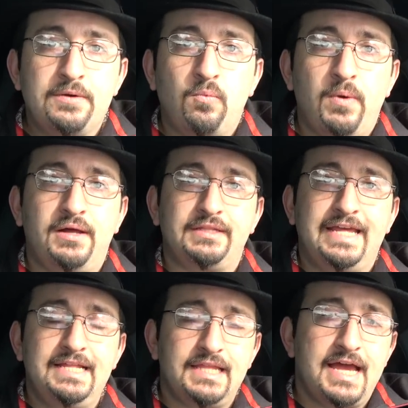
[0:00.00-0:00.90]
Well,
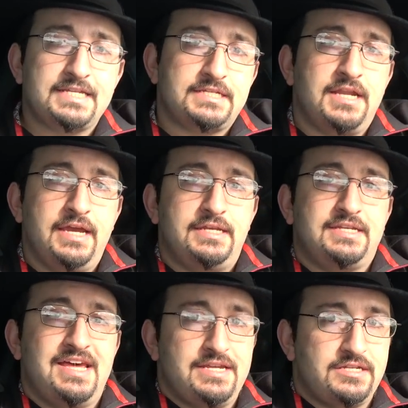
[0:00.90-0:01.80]
late last night,
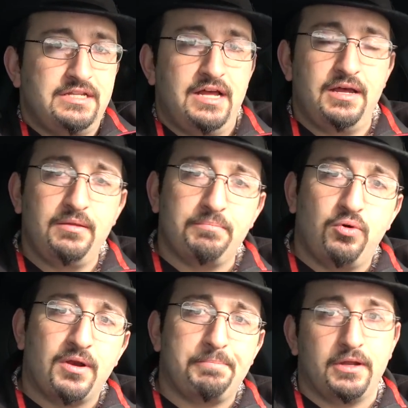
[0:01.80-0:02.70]
Tesla
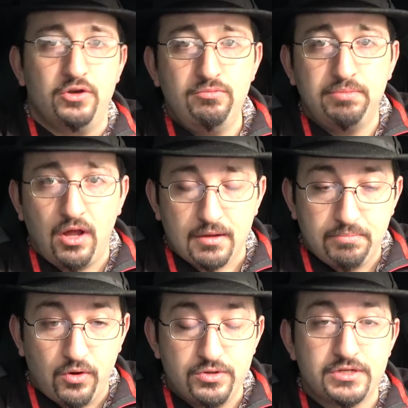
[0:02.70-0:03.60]
put up a new blog
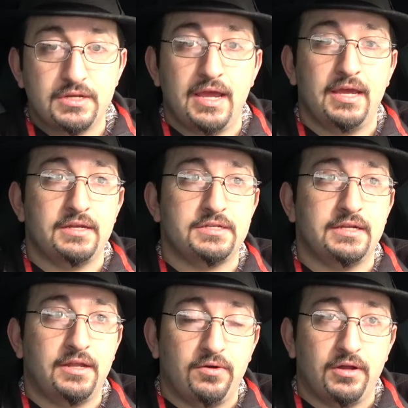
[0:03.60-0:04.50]
post and
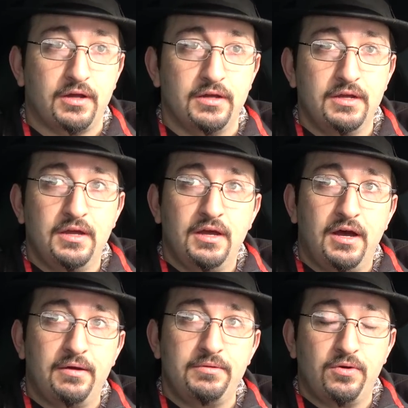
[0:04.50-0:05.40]
sent out a,
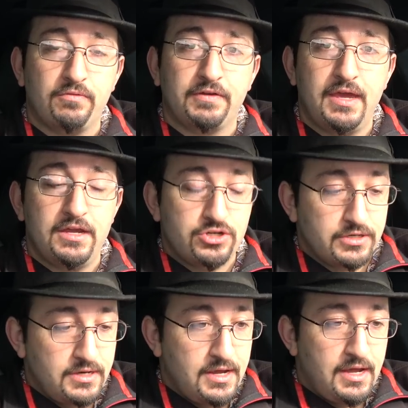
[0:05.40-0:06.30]
a
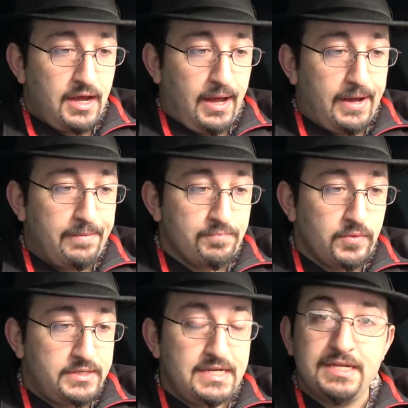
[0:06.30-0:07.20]
notification um,
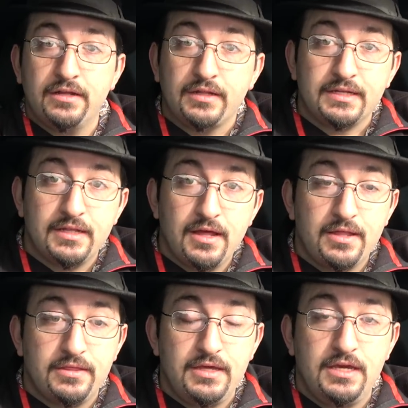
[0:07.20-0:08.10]
detailing
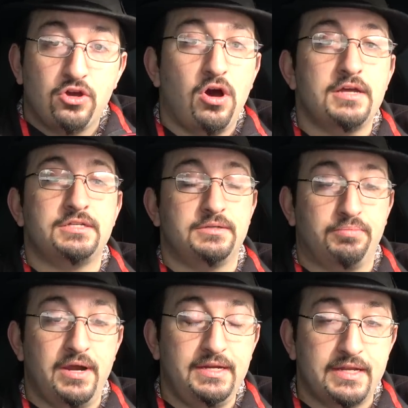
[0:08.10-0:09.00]
the cost
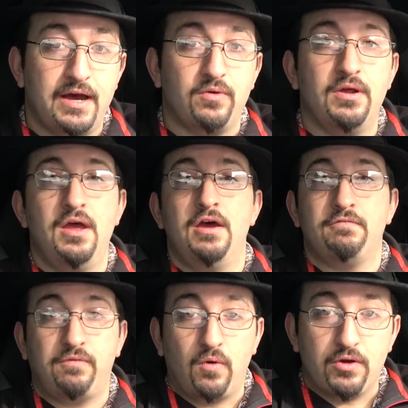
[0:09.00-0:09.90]
breakdown
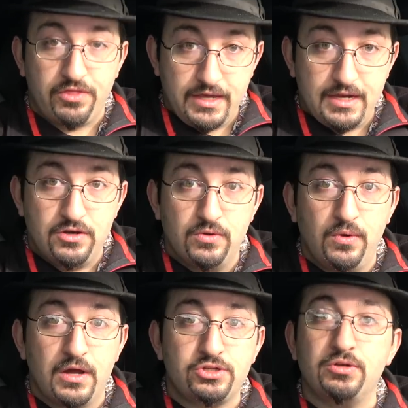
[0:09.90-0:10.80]
for the
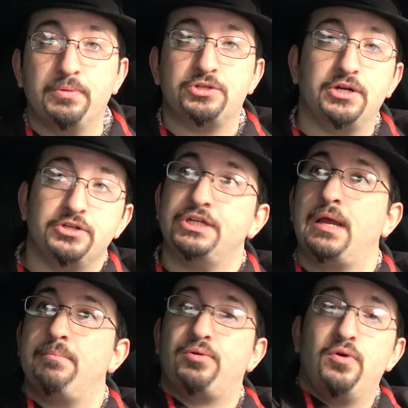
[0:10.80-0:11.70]
new
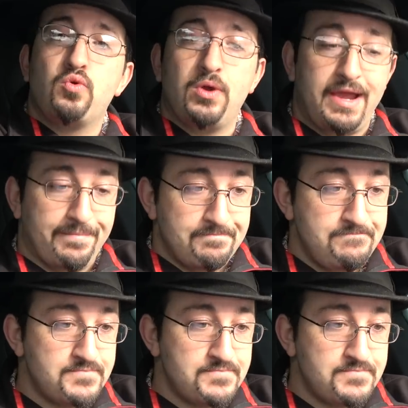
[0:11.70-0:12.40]
supercharging program.